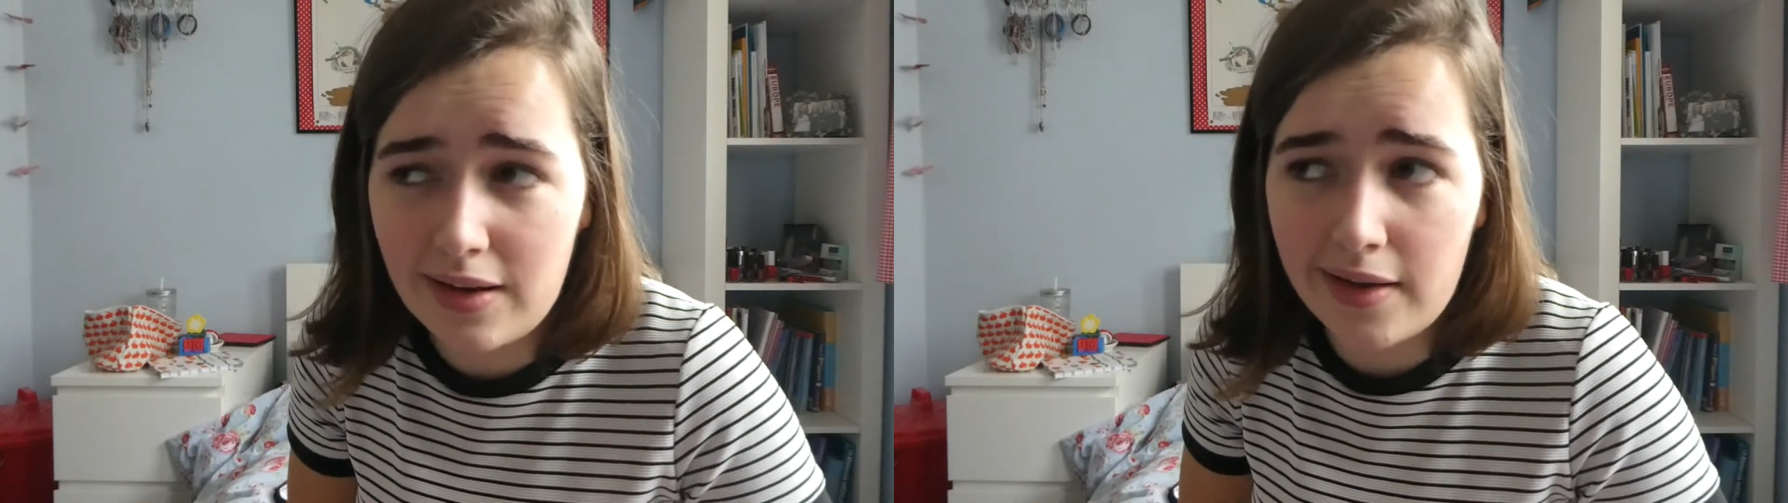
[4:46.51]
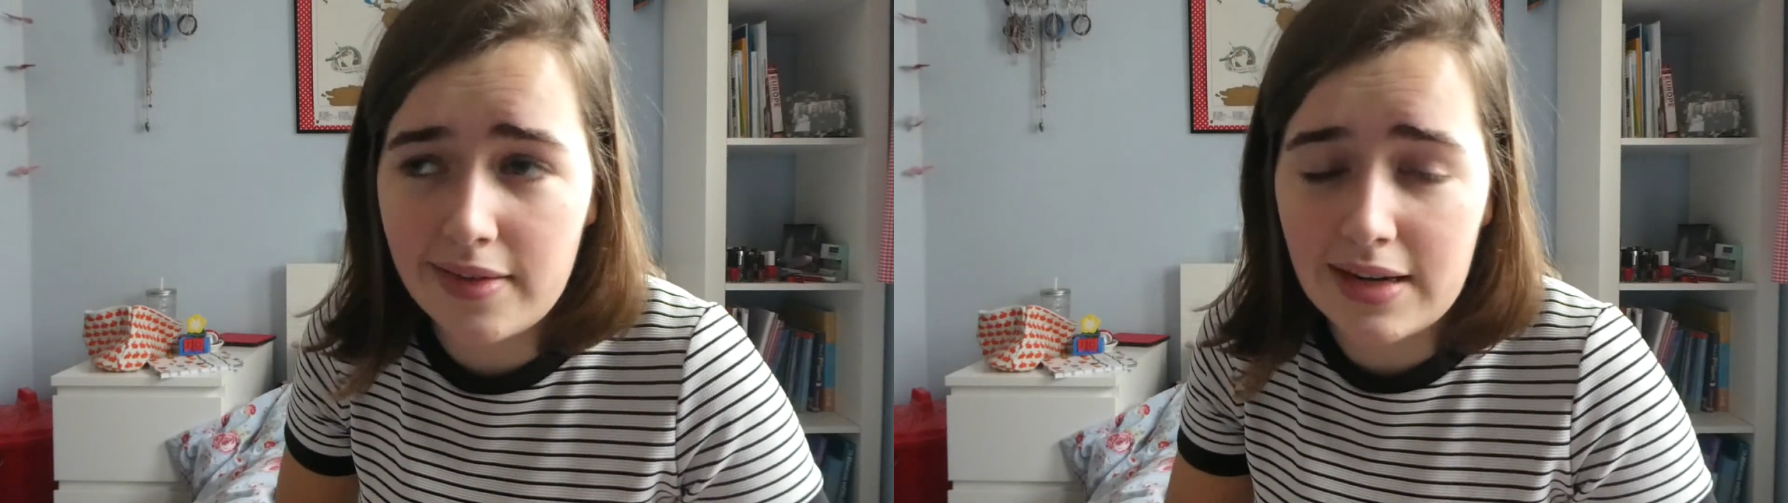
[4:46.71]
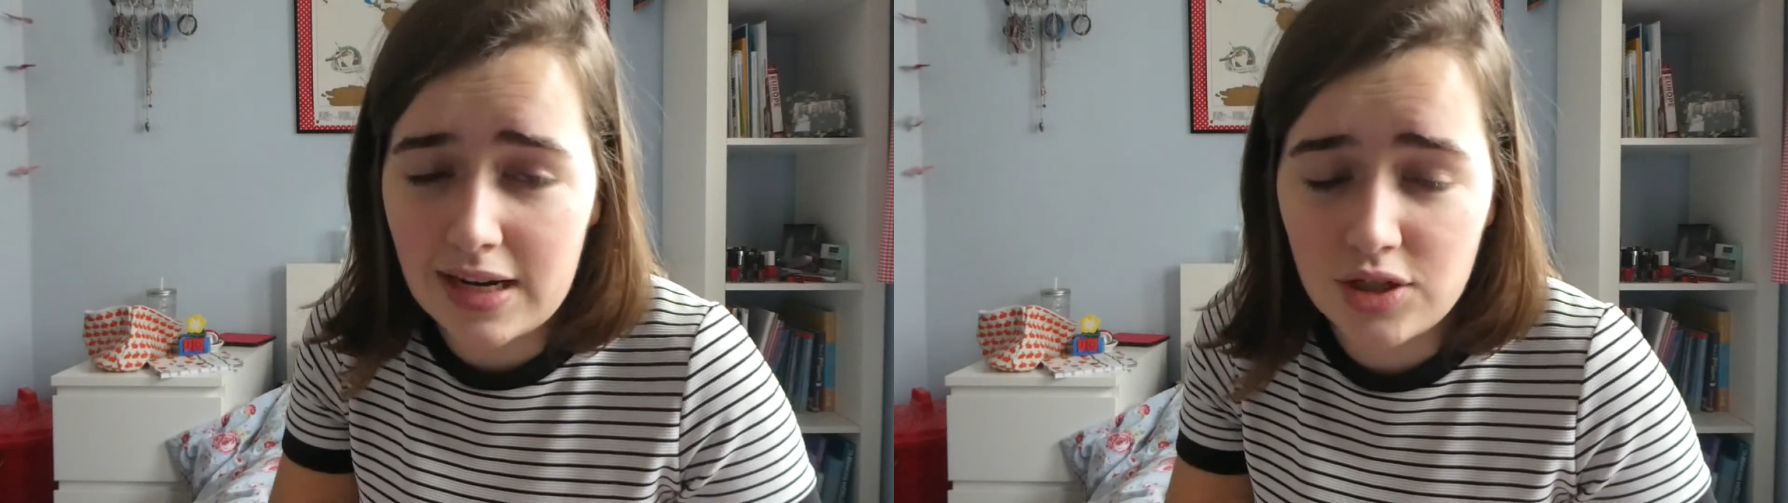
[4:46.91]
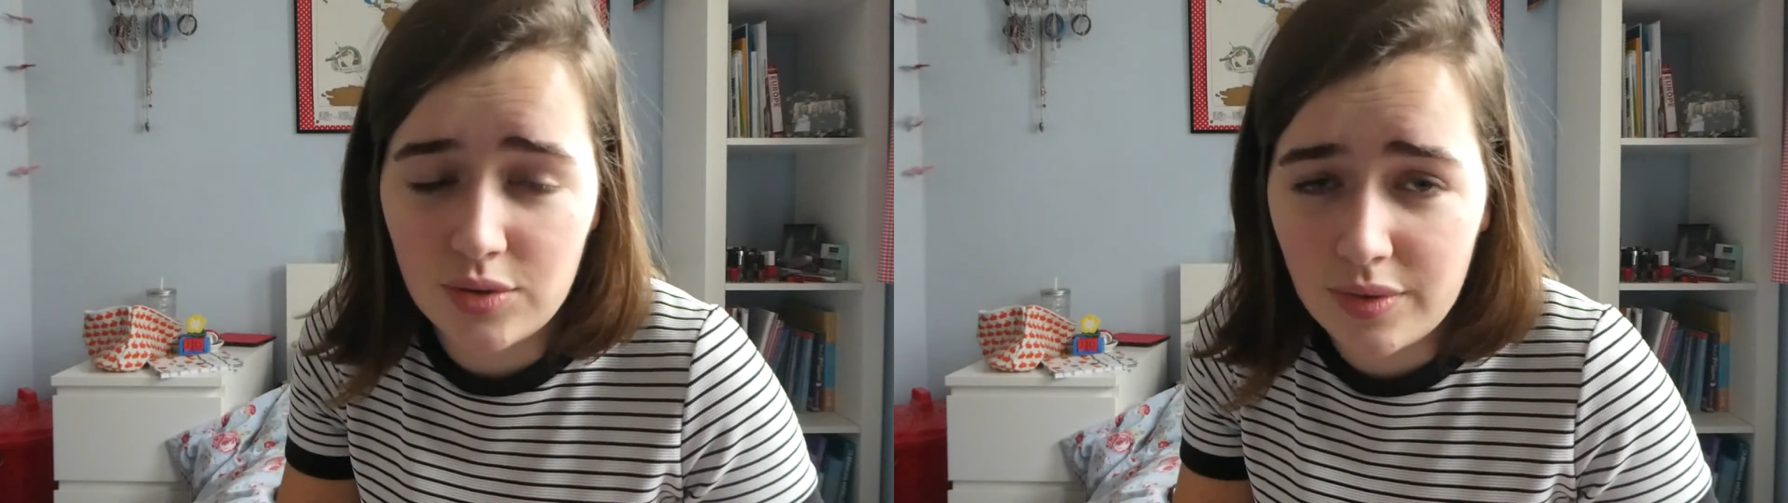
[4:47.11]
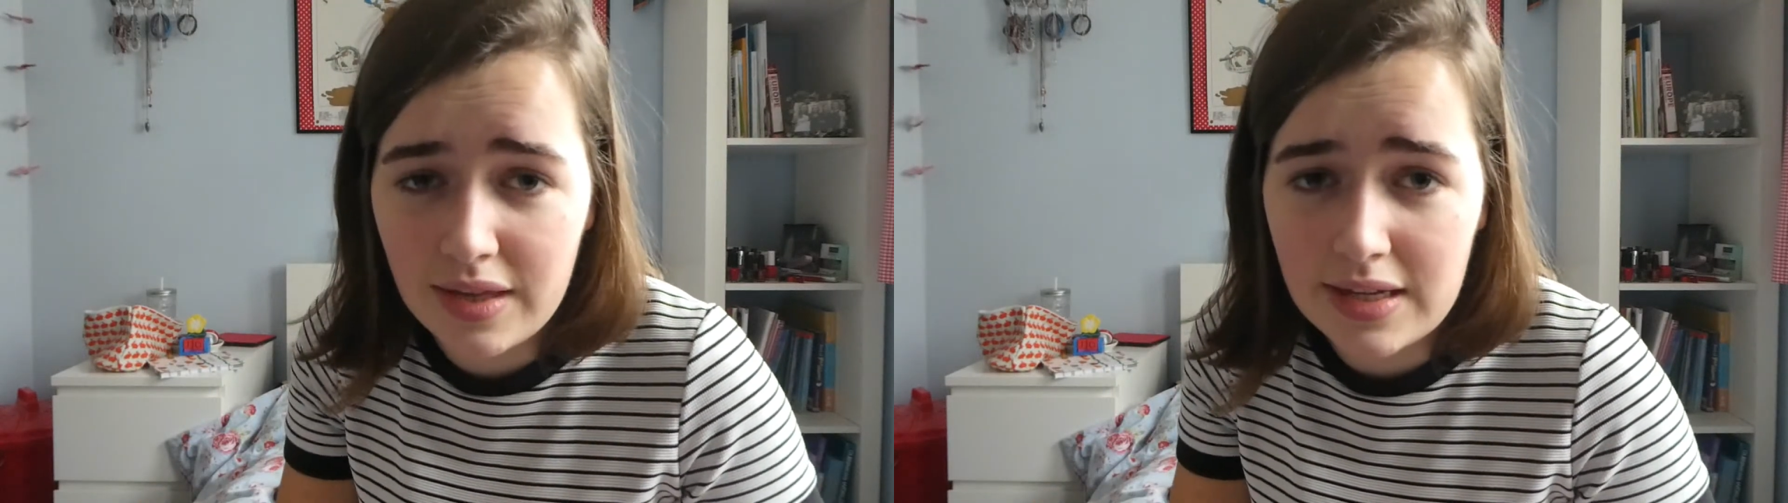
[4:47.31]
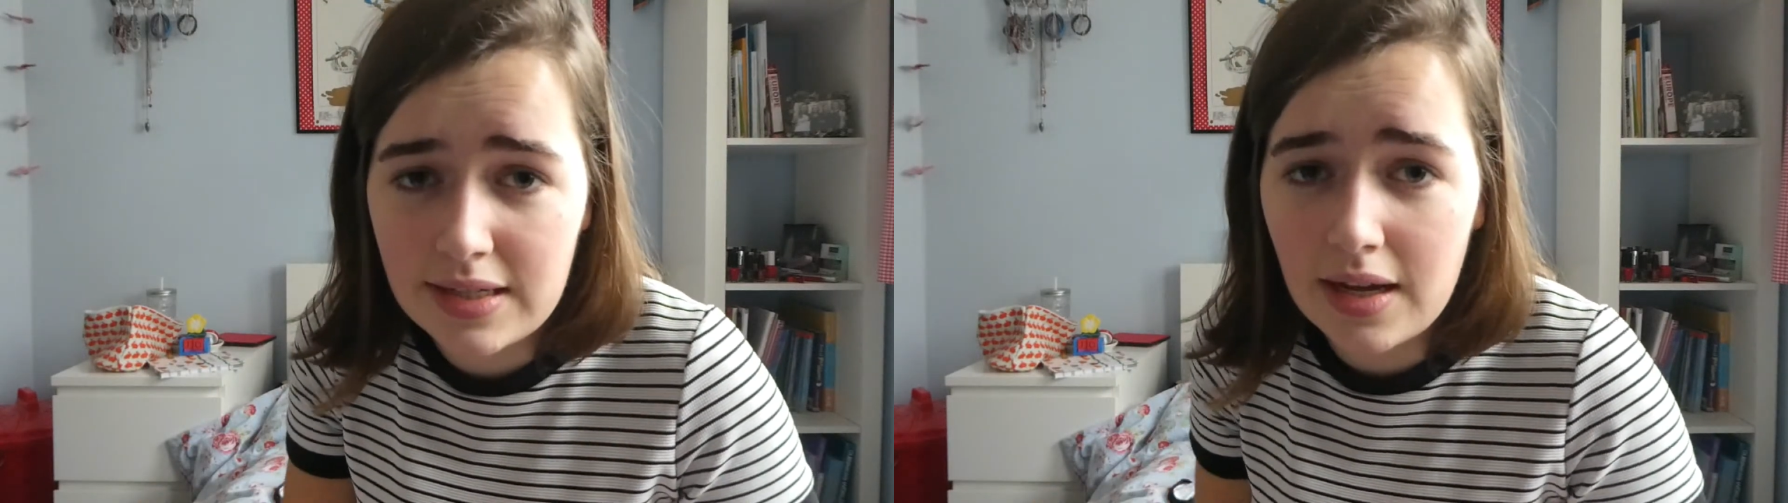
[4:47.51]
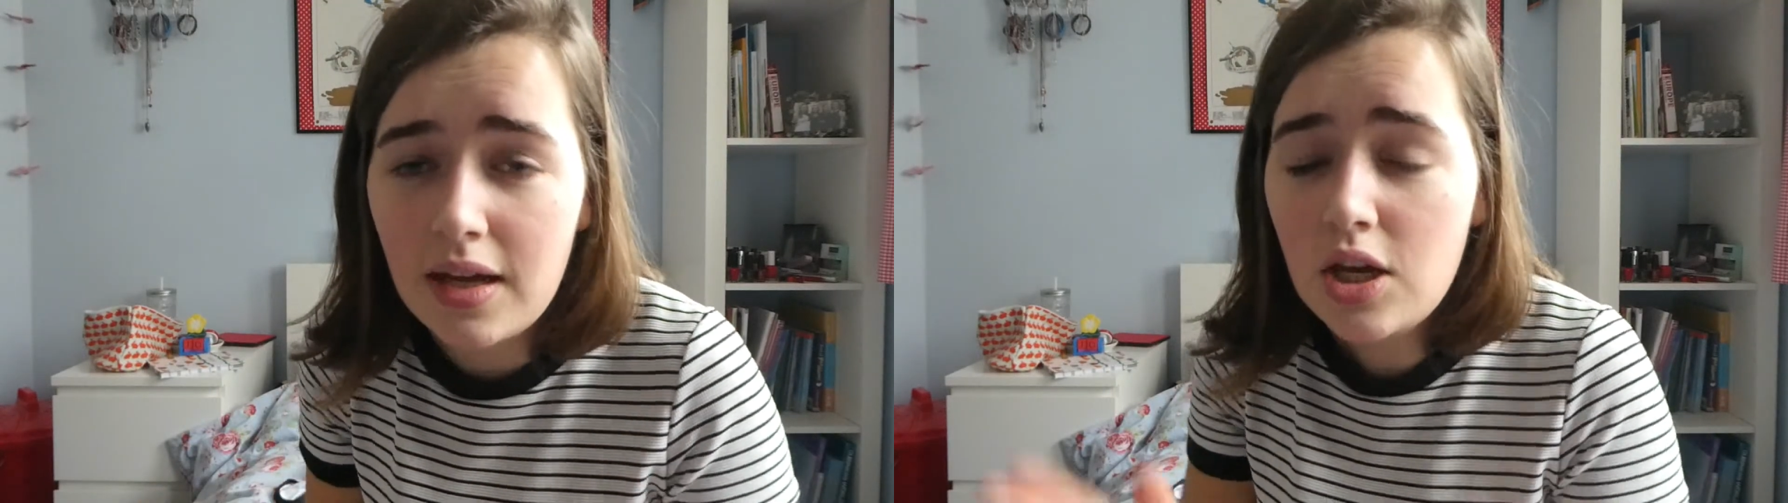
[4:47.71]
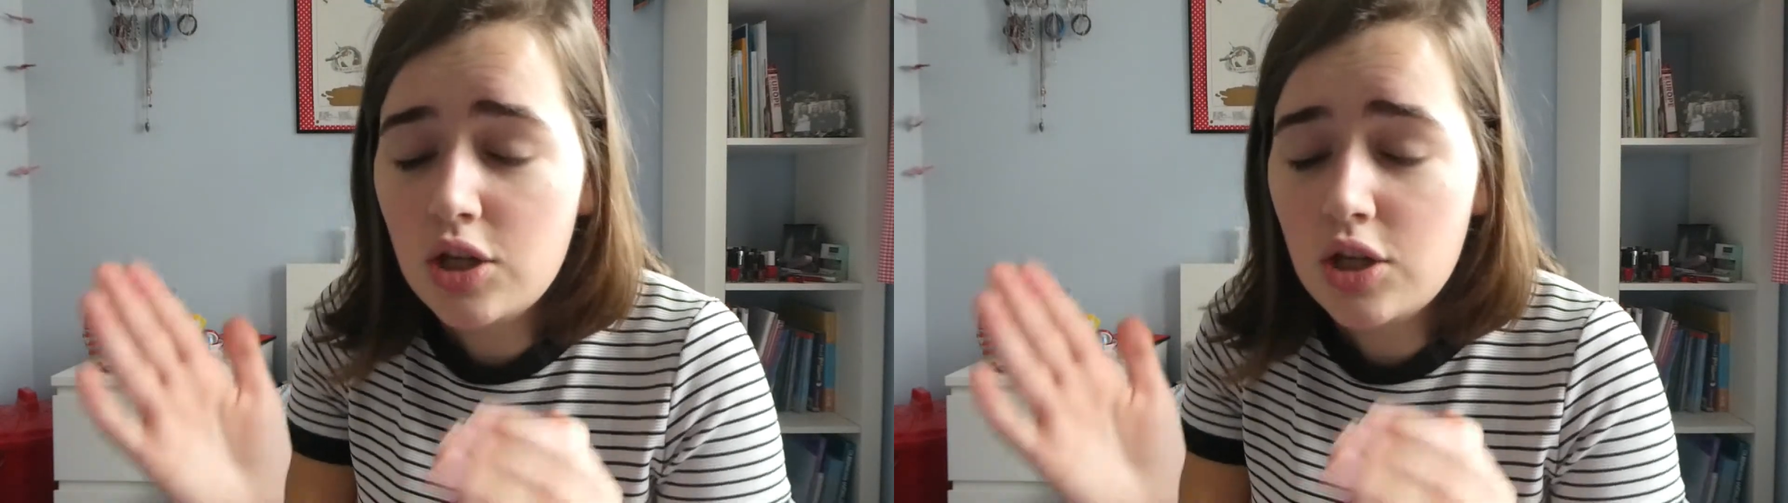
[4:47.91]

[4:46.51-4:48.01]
like the National Theatre,